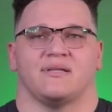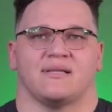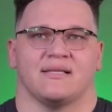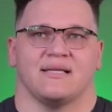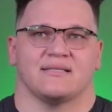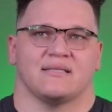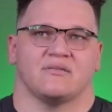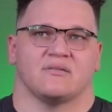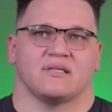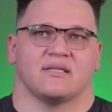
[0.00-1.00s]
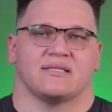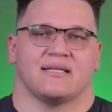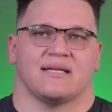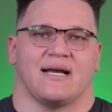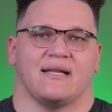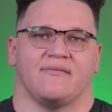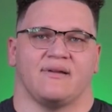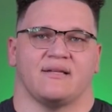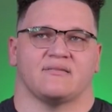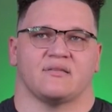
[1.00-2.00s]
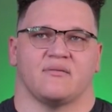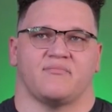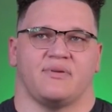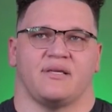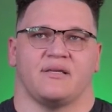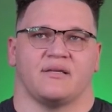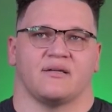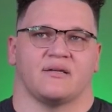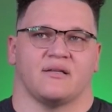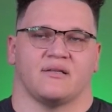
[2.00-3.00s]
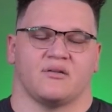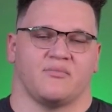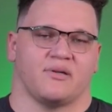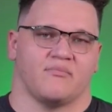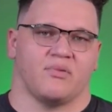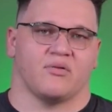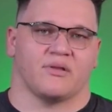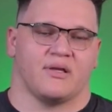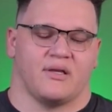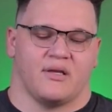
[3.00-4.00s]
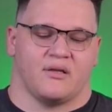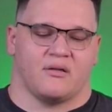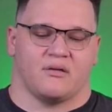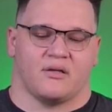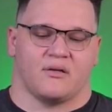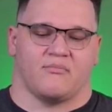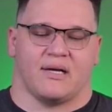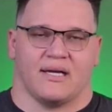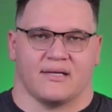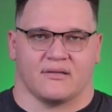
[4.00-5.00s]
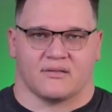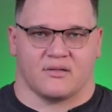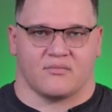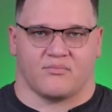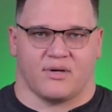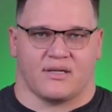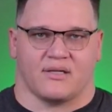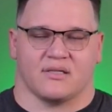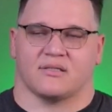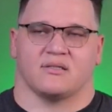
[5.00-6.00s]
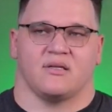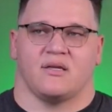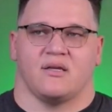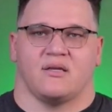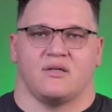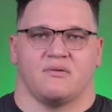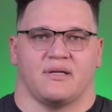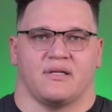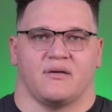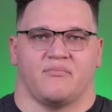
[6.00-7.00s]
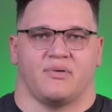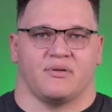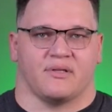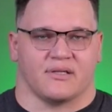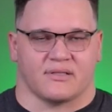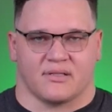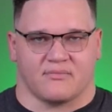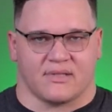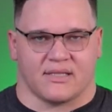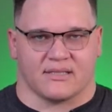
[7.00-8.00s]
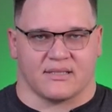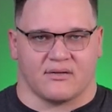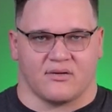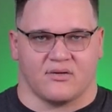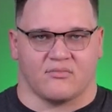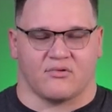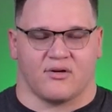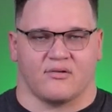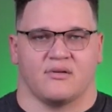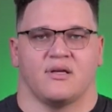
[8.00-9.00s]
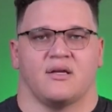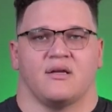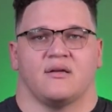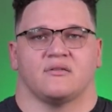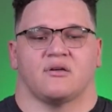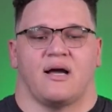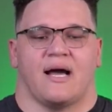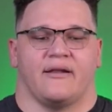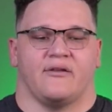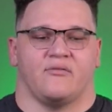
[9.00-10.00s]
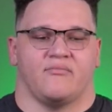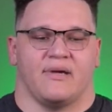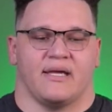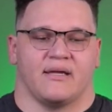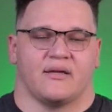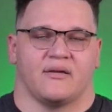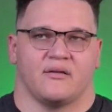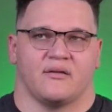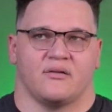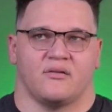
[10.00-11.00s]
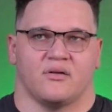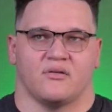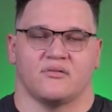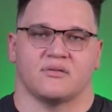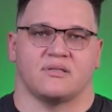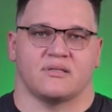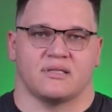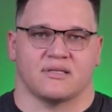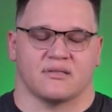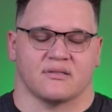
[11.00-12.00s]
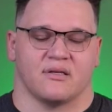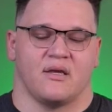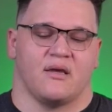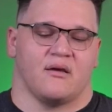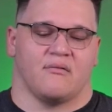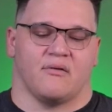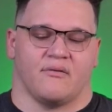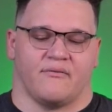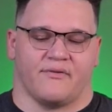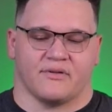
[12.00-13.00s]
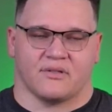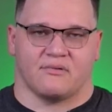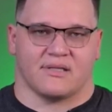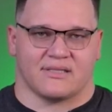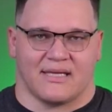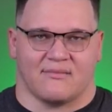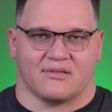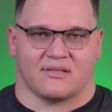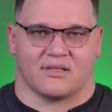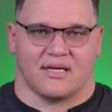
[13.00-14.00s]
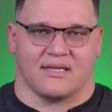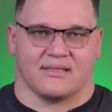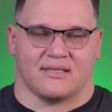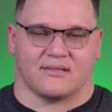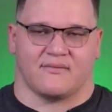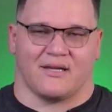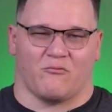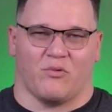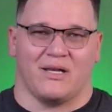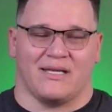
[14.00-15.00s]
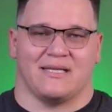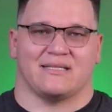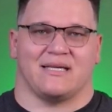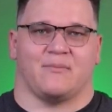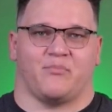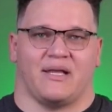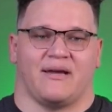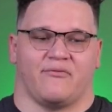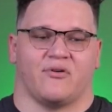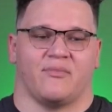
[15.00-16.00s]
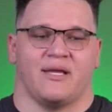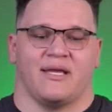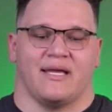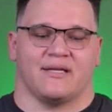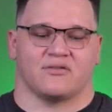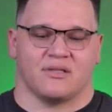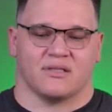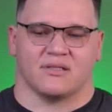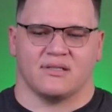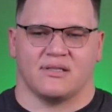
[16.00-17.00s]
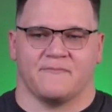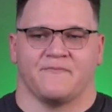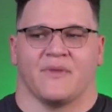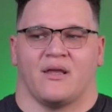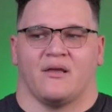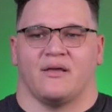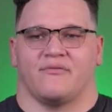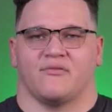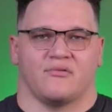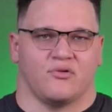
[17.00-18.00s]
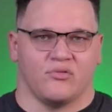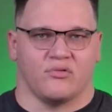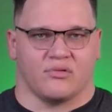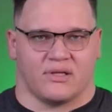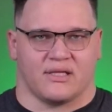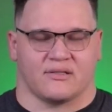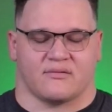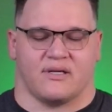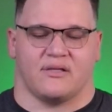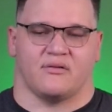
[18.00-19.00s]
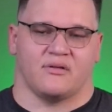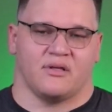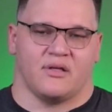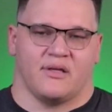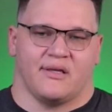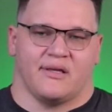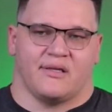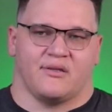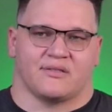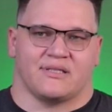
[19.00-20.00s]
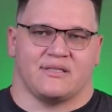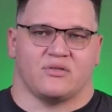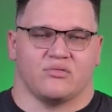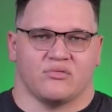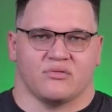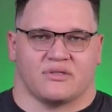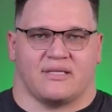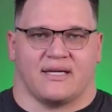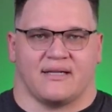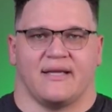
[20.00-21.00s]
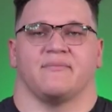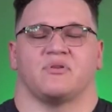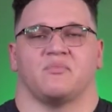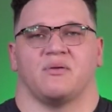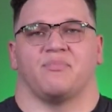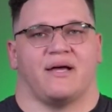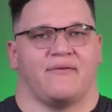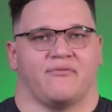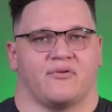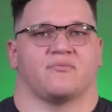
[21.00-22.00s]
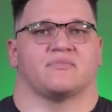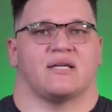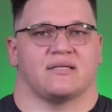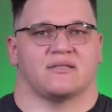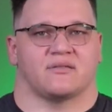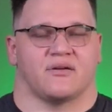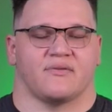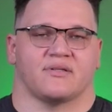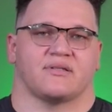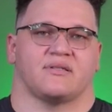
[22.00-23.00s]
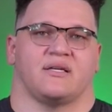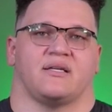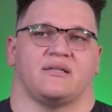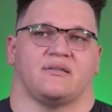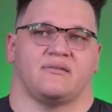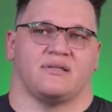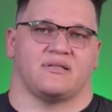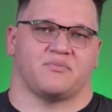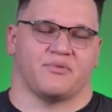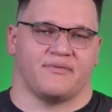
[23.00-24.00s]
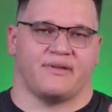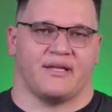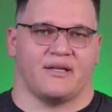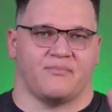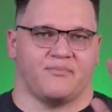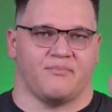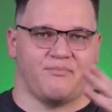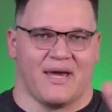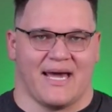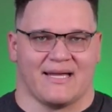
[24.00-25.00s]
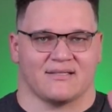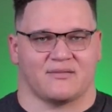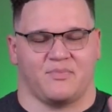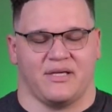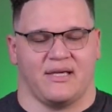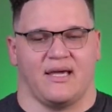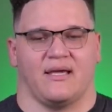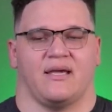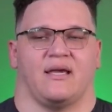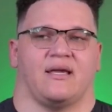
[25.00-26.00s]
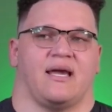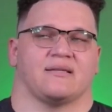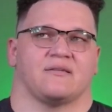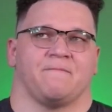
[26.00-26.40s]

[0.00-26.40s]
thing that's interesting is that it kind of ends up being a little bit of both. You end up buying certain products, you end up building some things that are homegrown. So how do you make those decisions? Well, first I want to establish the context of like, what is a platform? And traditionally, if you Google things, right, you'll see tools that claim to be platforms as a service, and it's abbreviated PaaS, P-A-A-S.